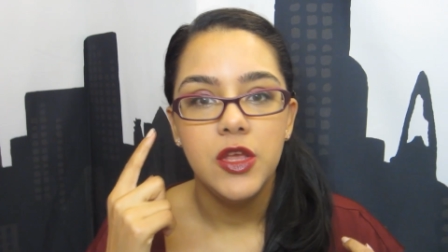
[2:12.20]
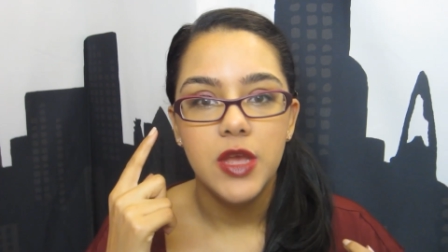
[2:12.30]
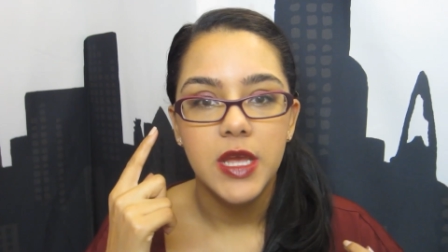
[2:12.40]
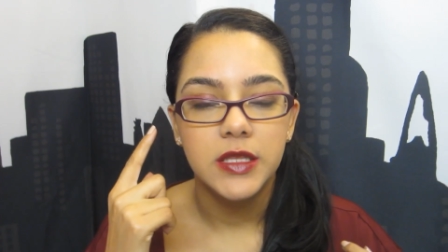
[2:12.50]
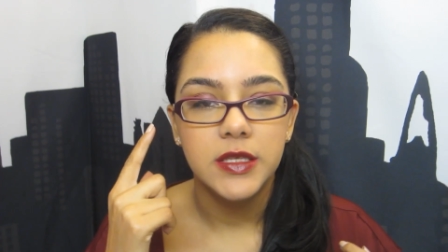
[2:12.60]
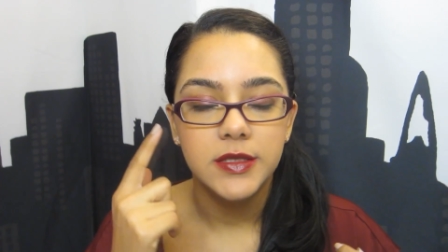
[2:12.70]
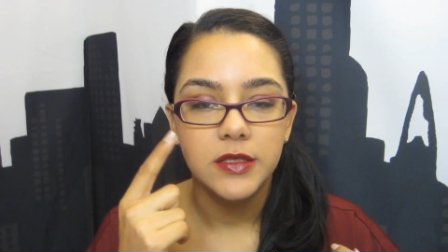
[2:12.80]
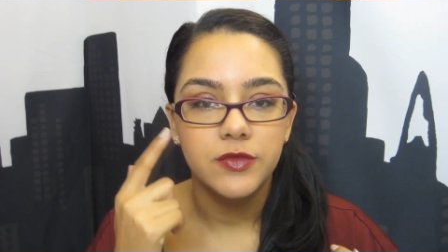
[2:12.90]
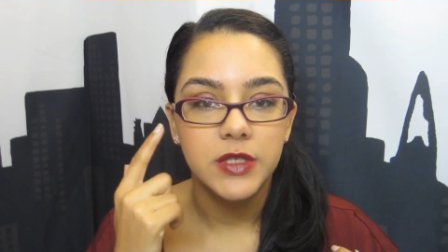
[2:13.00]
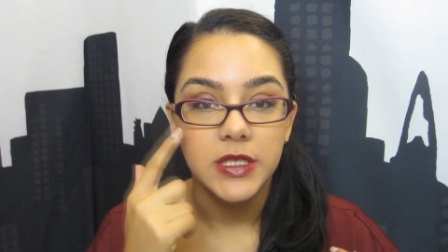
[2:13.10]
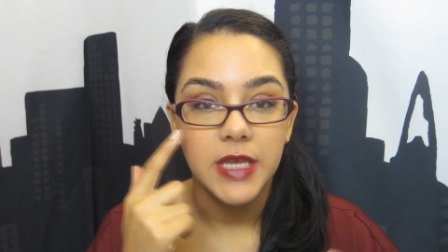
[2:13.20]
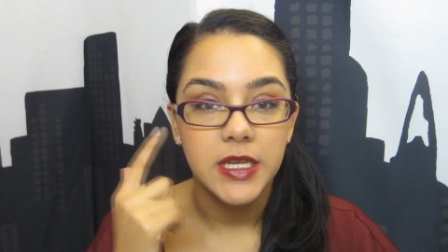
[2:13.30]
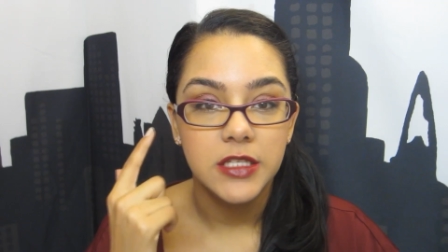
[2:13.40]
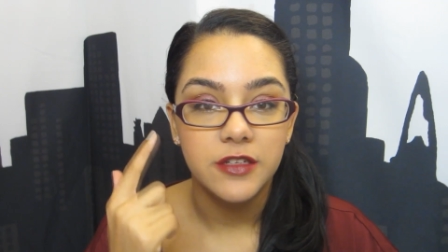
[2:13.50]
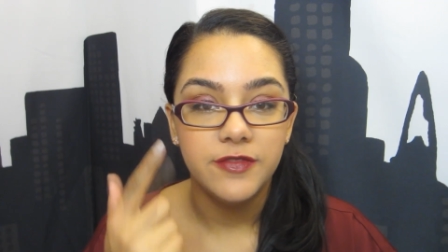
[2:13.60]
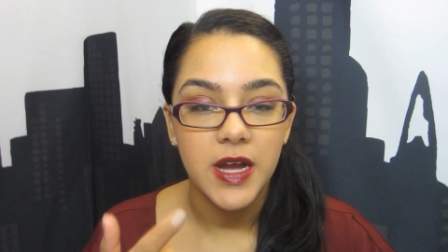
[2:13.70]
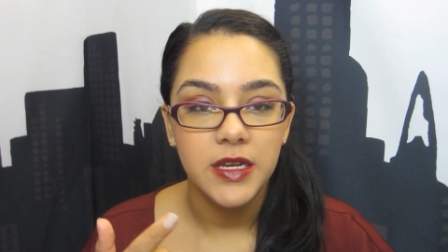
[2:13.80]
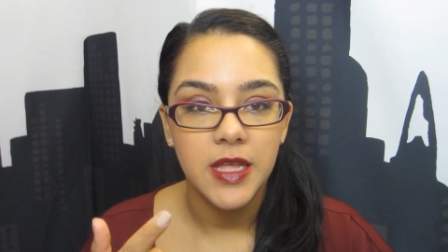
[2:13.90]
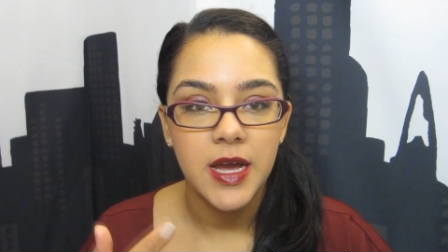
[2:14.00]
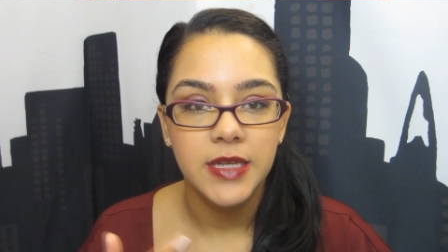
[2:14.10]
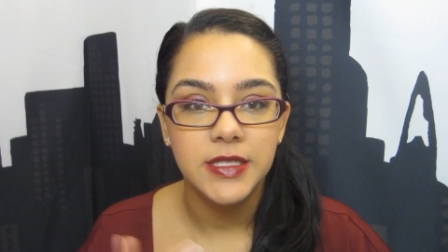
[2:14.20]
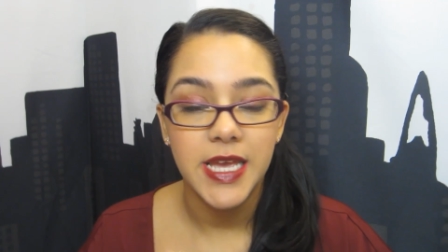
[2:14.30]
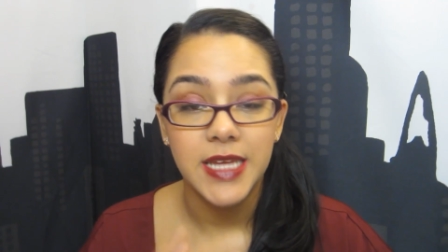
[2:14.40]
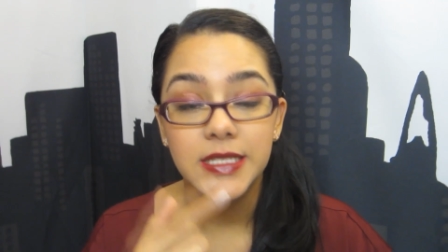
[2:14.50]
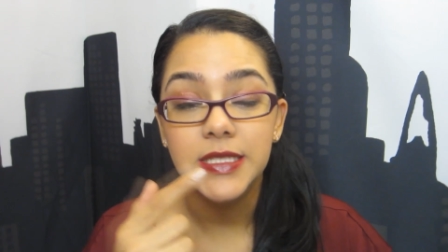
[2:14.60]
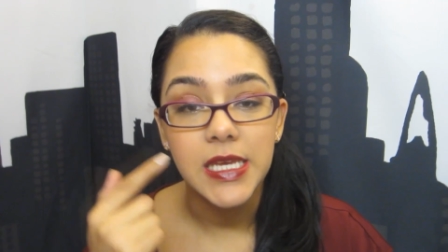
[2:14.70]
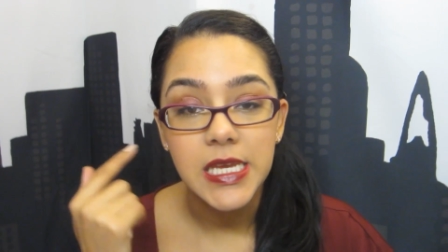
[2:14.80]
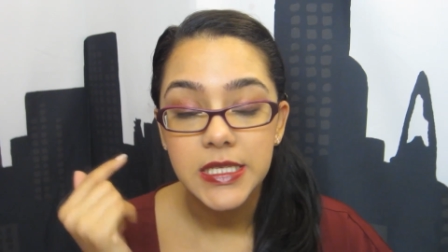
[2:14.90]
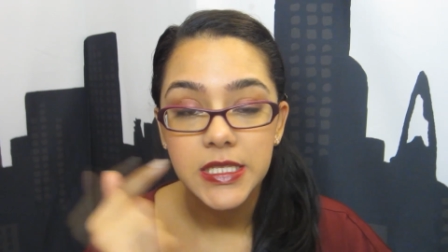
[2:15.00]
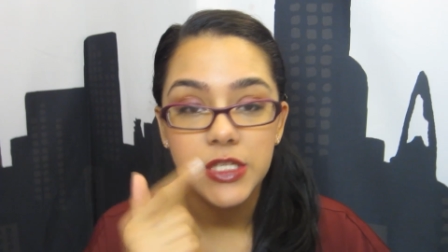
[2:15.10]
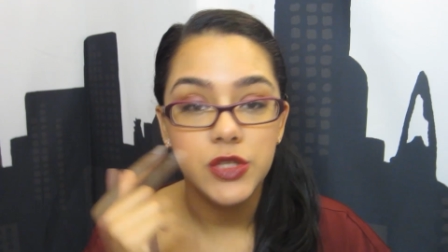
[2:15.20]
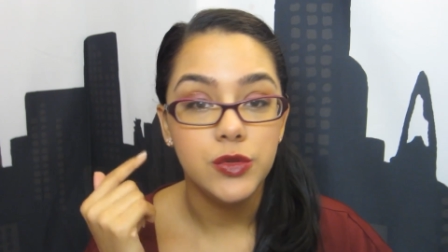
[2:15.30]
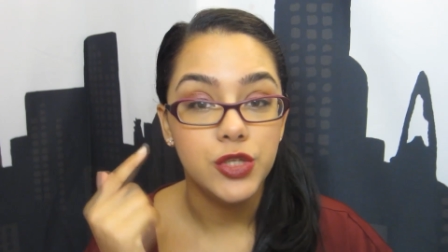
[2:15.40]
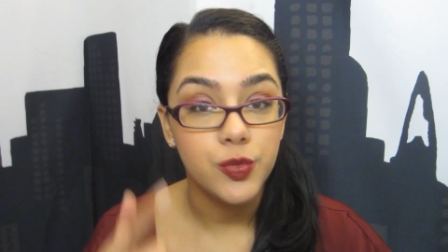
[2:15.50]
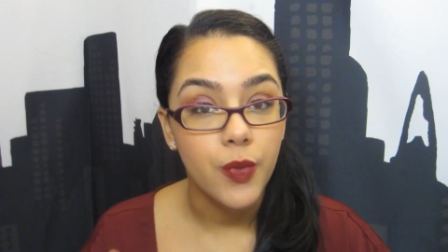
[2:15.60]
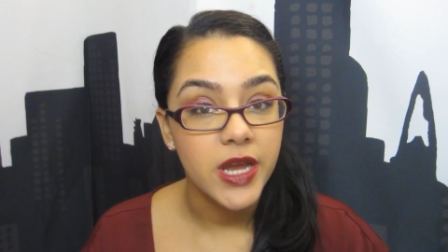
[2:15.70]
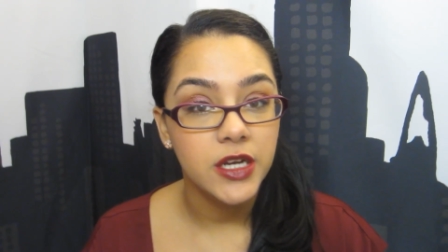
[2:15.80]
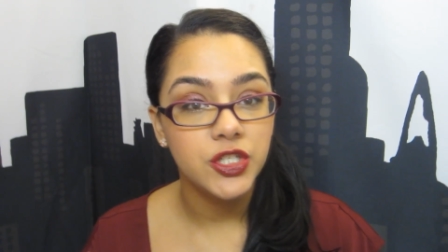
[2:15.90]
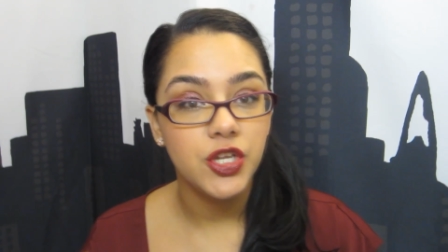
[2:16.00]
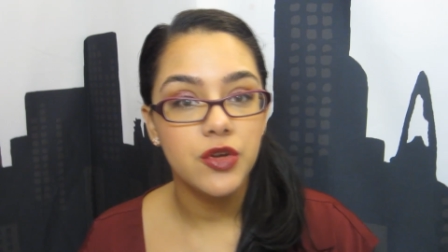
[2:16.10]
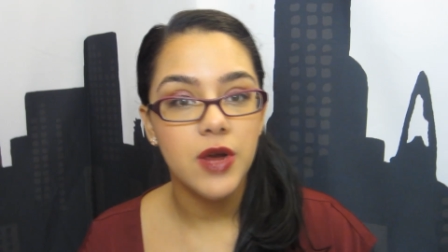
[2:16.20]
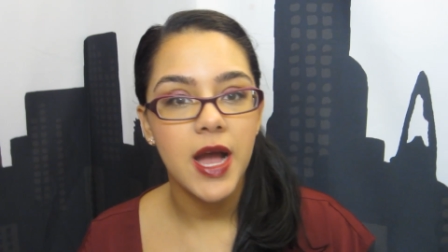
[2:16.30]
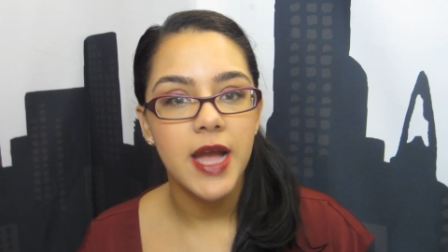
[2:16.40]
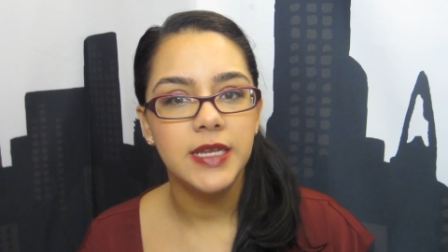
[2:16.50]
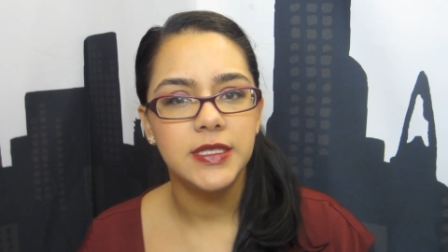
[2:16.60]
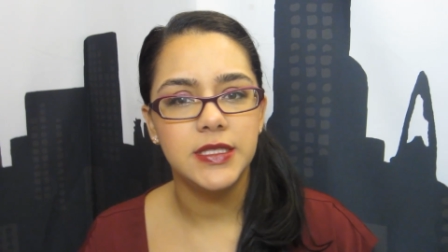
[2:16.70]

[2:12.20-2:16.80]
it doesn't really get into fine lines and it's easy to spread under your eyes.